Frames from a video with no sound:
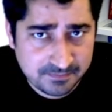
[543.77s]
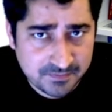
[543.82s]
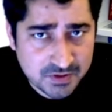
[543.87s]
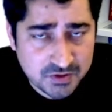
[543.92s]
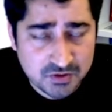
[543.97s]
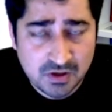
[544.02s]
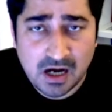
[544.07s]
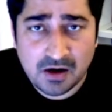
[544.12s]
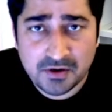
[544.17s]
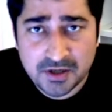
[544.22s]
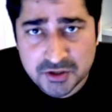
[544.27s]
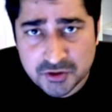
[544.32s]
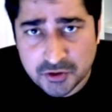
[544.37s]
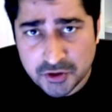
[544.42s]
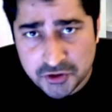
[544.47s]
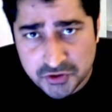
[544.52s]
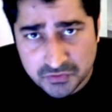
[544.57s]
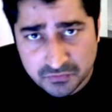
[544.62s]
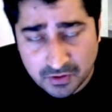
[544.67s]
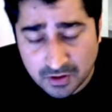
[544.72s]
So how it is
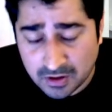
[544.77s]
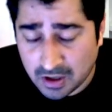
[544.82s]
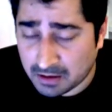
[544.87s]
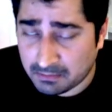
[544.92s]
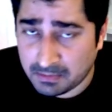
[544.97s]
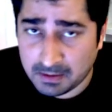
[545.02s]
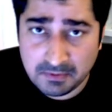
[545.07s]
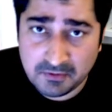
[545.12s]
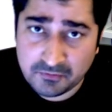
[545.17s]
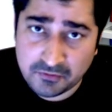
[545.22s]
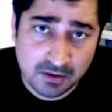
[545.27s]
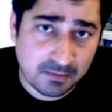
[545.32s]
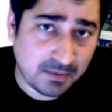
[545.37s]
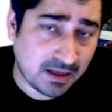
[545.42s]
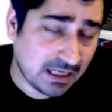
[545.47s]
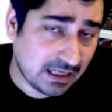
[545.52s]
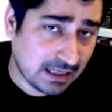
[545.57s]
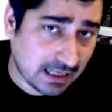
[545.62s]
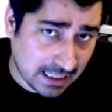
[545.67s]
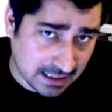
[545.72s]
going to work, or maybe from a
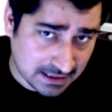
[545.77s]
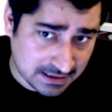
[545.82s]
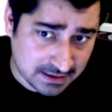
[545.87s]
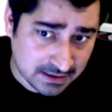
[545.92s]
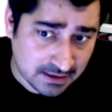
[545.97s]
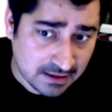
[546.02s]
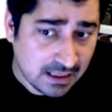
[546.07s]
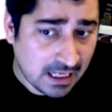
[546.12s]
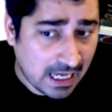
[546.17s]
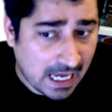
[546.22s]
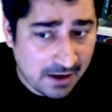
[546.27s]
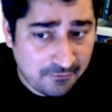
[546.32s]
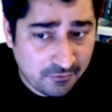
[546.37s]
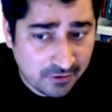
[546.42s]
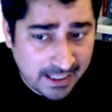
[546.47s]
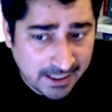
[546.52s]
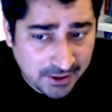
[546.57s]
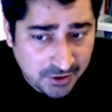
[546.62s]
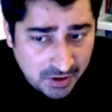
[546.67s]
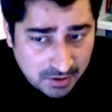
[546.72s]
last, I would
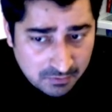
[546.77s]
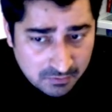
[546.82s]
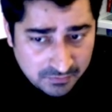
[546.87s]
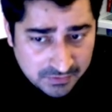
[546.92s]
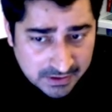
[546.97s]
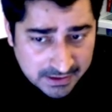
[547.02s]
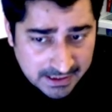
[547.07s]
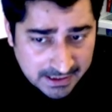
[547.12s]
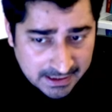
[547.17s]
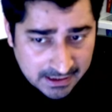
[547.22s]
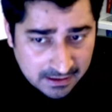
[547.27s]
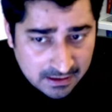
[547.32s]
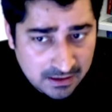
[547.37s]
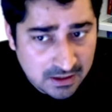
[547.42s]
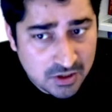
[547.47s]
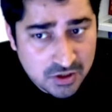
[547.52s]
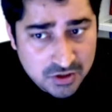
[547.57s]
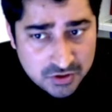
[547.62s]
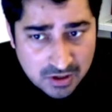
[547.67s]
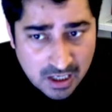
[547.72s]
like to remove the data.
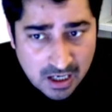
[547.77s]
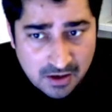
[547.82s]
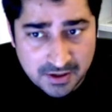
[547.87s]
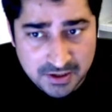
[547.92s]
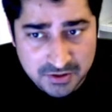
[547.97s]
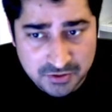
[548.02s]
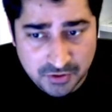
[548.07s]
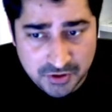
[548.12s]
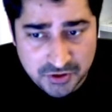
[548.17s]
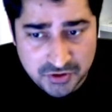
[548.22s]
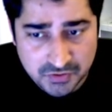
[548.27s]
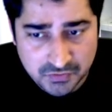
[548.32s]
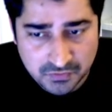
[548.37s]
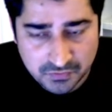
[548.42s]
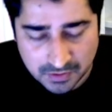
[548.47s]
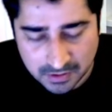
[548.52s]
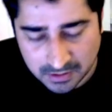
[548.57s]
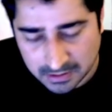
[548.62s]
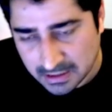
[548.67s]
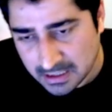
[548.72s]
So how it is going to
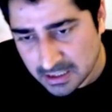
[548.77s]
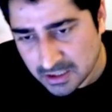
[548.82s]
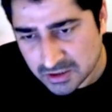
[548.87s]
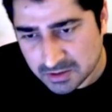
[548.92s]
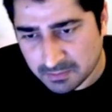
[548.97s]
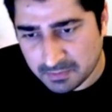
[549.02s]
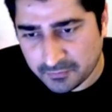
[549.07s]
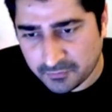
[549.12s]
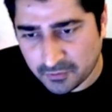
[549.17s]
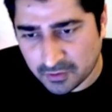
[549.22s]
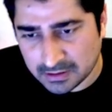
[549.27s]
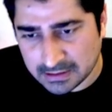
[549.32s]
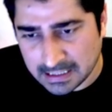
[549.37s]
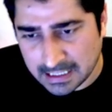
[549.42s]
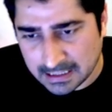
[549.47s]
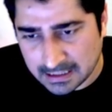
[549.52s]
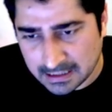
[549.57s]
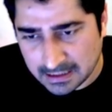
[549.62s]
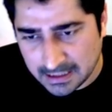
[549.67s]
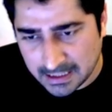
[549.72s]
work. So before
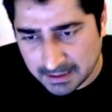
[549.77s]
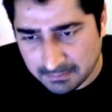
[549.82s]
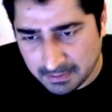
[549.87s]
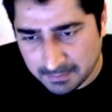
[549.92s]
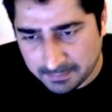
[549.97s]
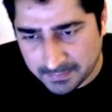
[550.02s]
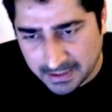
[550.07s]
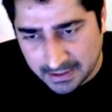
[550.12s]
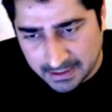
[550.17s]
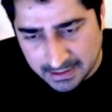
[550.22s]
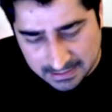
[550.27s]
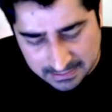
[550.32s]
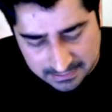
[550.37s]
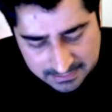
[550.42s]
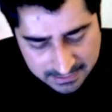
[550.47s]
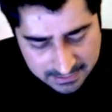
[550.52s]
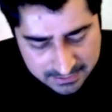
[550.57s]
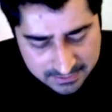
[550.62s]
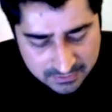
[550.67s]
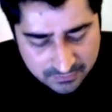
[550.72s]
that, let me print
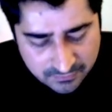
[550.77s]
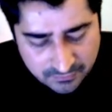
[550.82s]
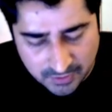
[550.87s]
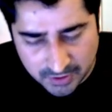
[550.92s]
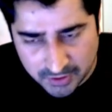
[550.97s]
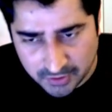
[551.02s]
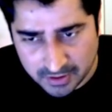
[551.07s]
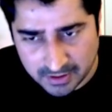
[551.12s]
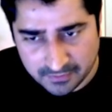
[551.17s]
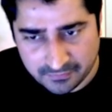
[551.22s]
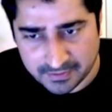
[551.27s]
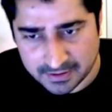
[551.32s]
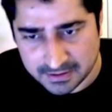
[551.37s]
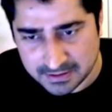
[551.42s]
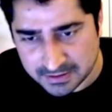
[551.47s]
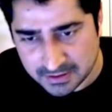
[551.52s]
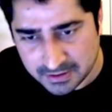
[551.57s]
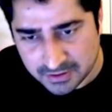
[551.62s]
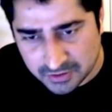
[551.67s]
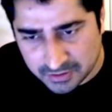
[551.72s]
L6 for your
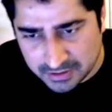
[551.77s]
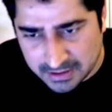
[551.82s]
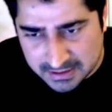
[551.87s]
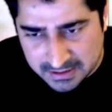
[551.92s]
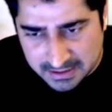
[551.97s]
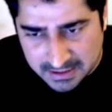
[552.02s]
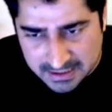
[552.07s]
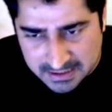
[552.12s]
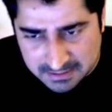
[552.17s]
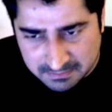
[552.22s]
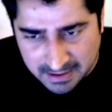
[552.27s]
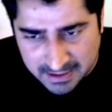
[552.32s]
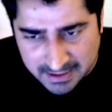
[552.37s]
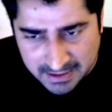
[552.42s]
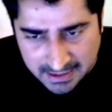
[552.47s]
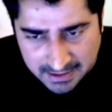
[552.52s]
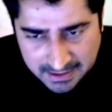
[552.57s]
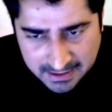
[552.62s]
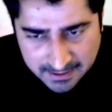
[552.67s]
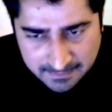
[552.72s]
reference. So this is my
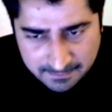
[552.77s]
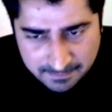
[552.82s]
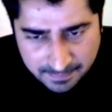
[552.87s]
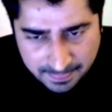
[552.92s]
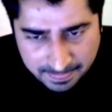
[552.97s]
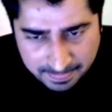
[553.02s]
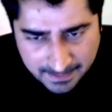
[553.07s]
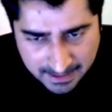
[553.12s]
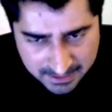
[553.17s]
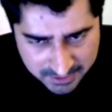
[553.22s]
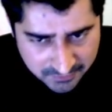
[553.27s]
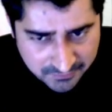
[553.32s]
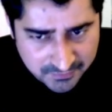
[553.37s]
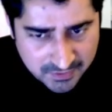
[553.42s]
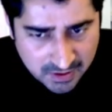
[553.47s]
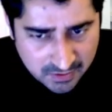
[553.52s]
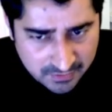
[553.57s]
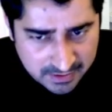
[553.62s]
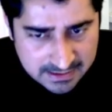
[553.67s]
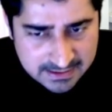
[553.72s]
data as of
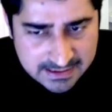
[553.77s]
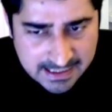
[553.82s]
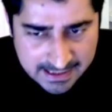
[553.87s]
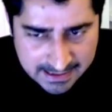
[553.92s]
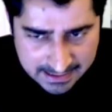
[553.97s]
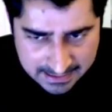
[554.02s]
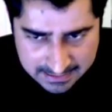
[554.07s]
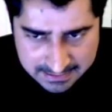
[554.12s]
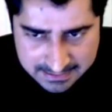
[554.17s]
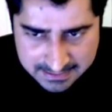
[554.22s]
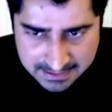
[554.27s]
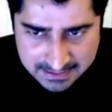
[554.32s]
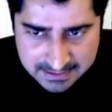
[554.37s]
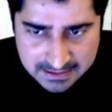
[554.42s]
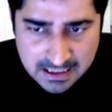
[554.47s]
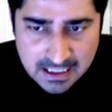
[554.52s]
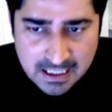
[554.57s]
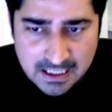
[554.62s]
now inside L6.